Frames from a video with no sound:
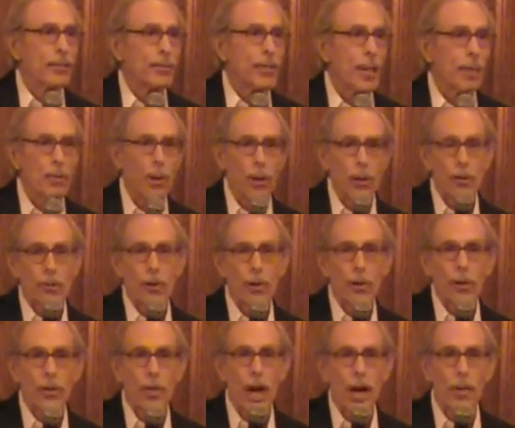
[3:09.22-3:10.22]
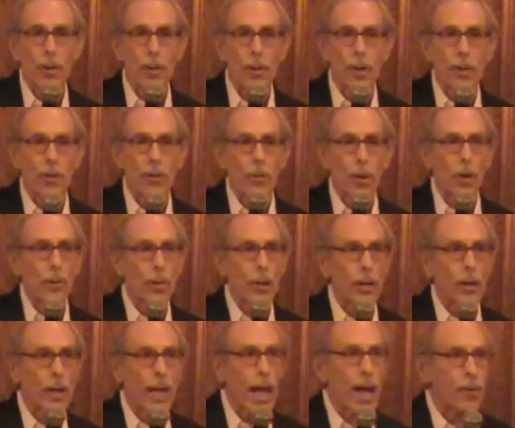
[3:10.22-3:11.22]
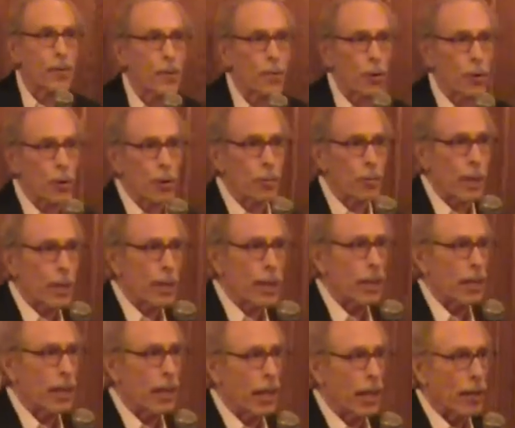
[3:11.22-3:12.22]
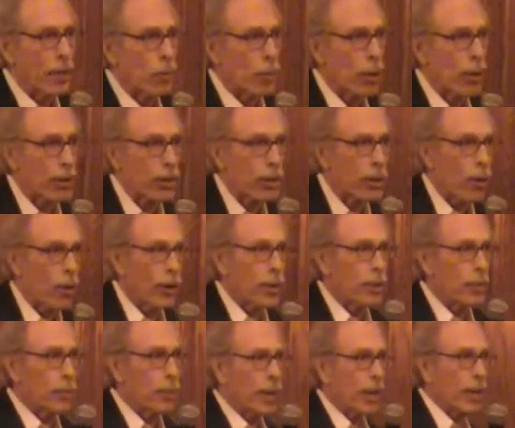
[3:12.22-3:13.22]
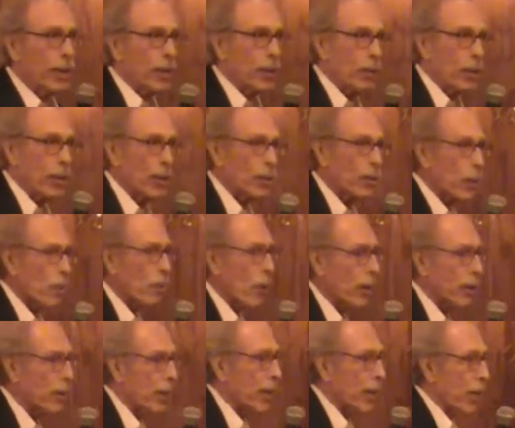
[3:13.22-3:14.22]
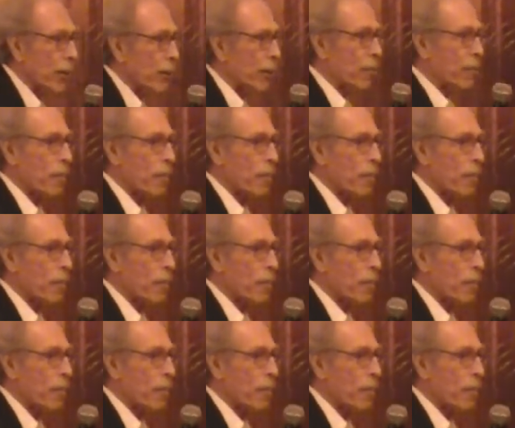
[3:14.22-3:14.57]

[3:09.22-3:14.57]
And Bill's first comment was, when are we going to have the first meeting, and where is it going to be, and do they serve martinis?